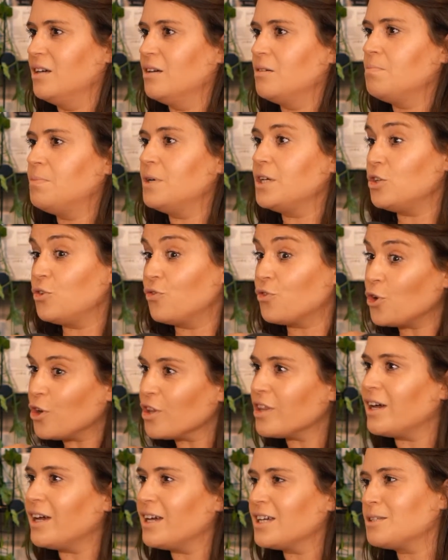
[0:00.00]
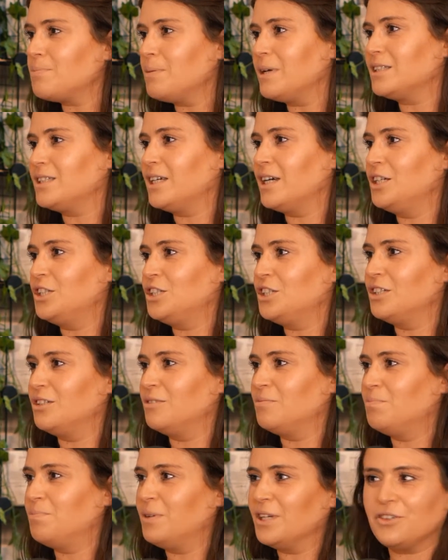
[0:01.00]
but you've got that expectation,
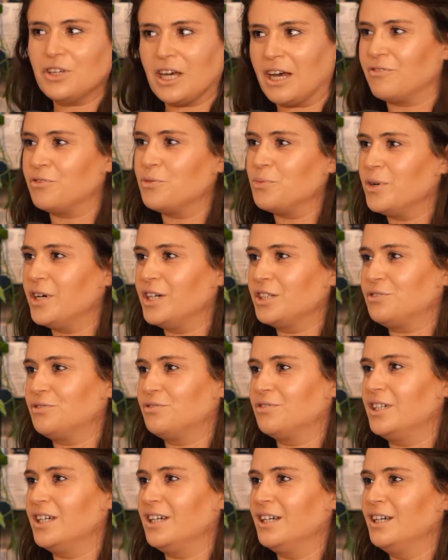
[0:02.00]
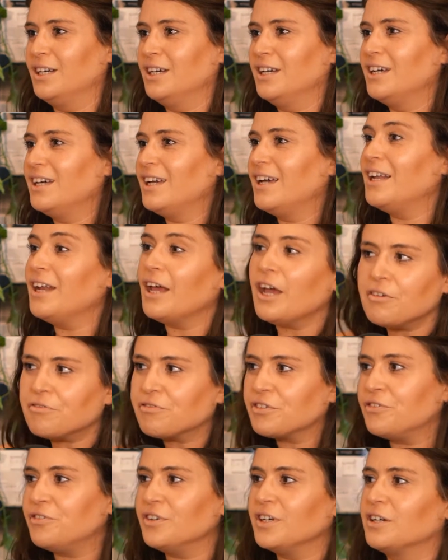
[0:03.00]
but you haven't worked for it, and
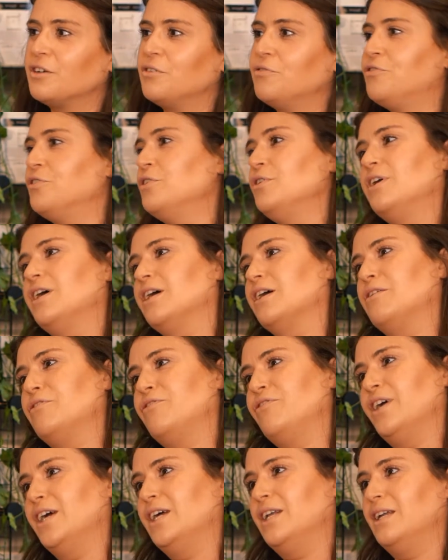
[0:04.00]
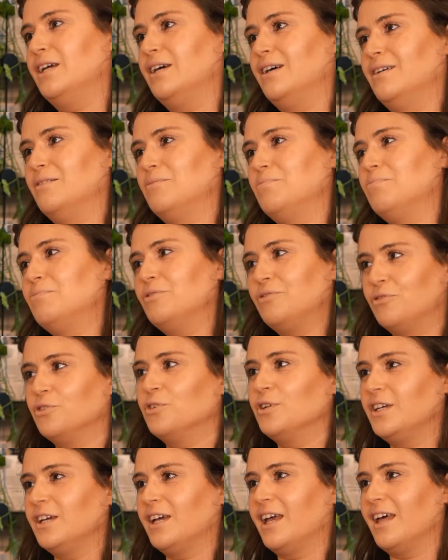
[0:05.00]
everything can feel like a failure before
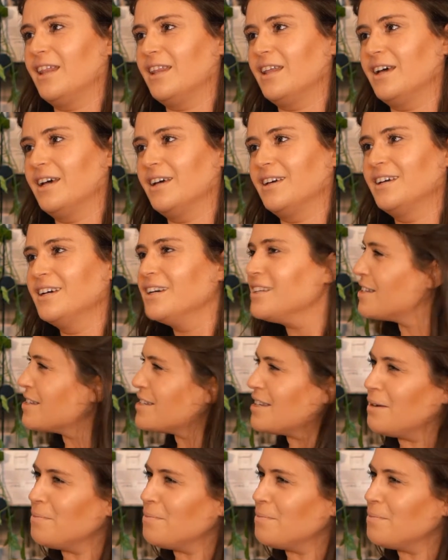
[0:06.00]
you get there. Does that